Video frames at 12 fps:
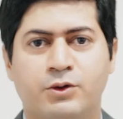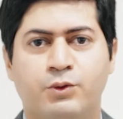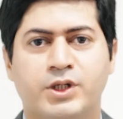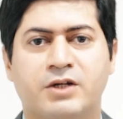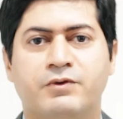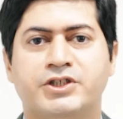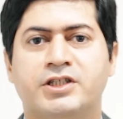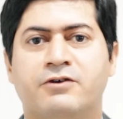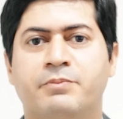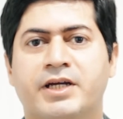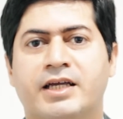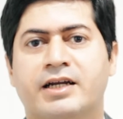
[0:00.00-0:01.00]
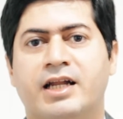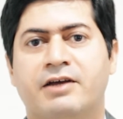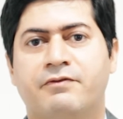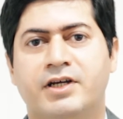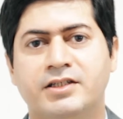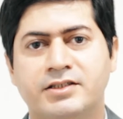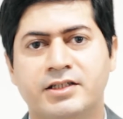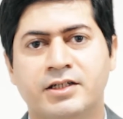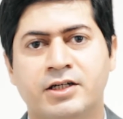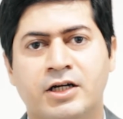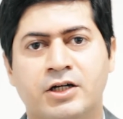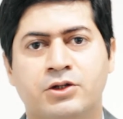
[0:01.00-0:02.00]
with a vision of making life easier
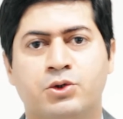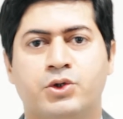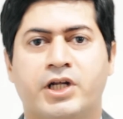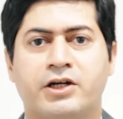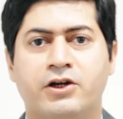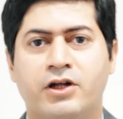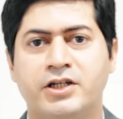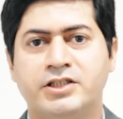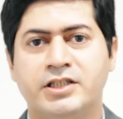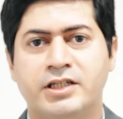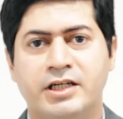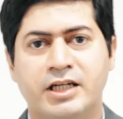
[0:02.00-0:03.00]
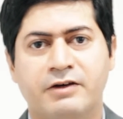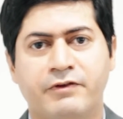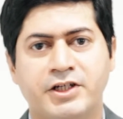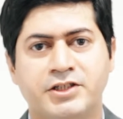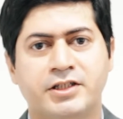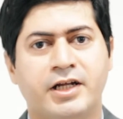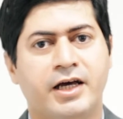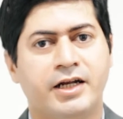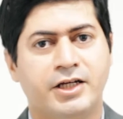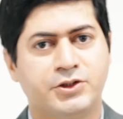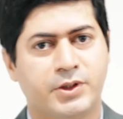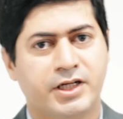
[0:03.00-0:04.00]
through technology, innovation, and
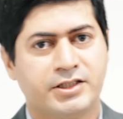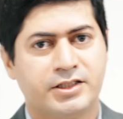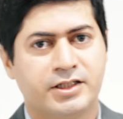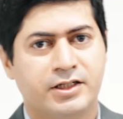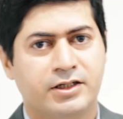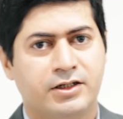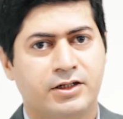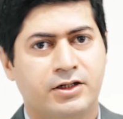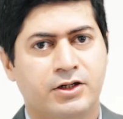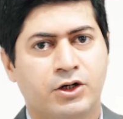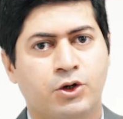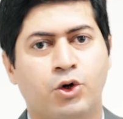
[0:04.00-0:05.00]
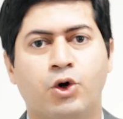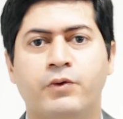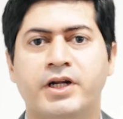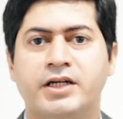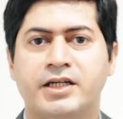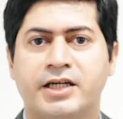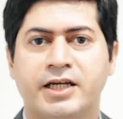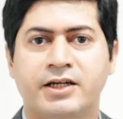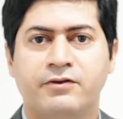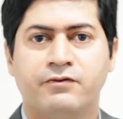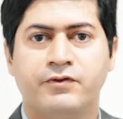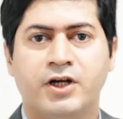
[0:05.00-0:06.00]
education. Over a decade,
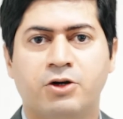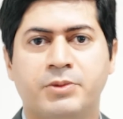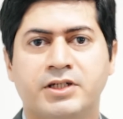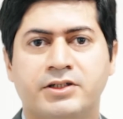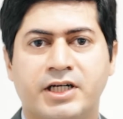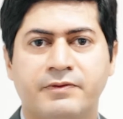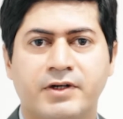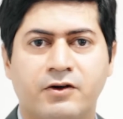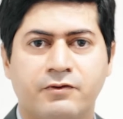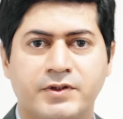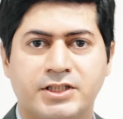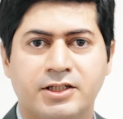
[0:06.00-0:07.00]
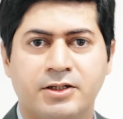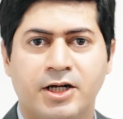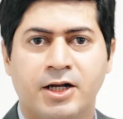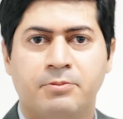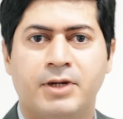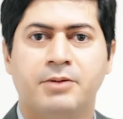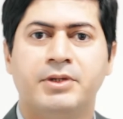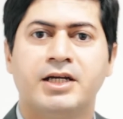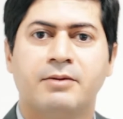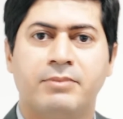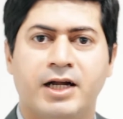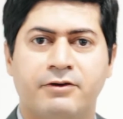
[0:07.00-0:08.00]
we have been driving our vision by being a
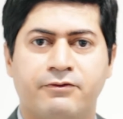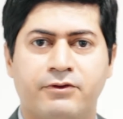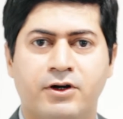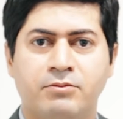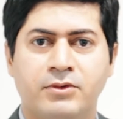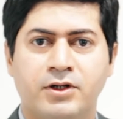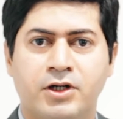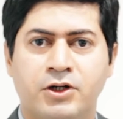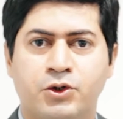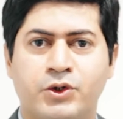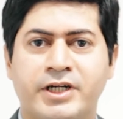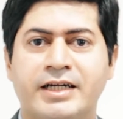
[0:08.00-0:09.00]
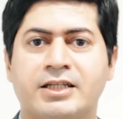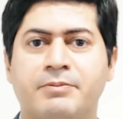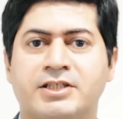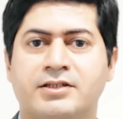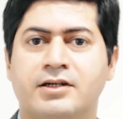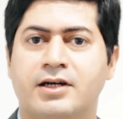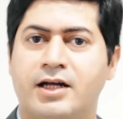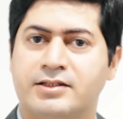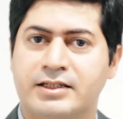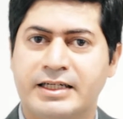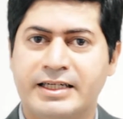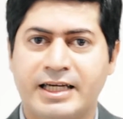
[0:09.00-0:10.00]
platform to create the best-in-class
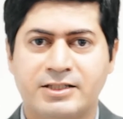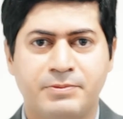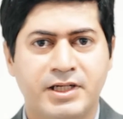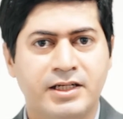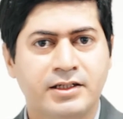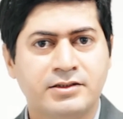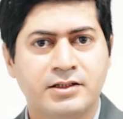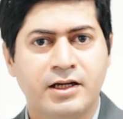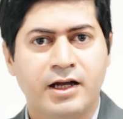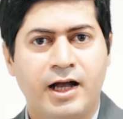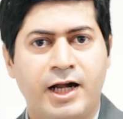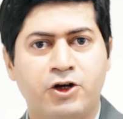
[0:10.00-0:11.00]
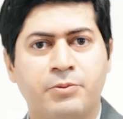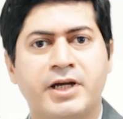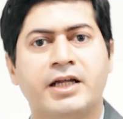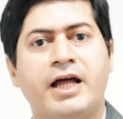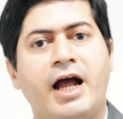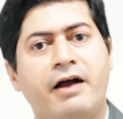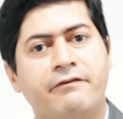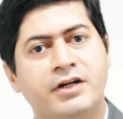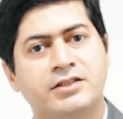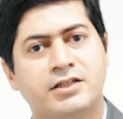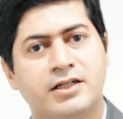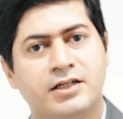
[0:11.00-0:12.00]
learning experience and to make an
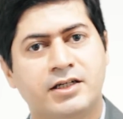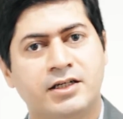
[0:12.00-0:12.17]
average learner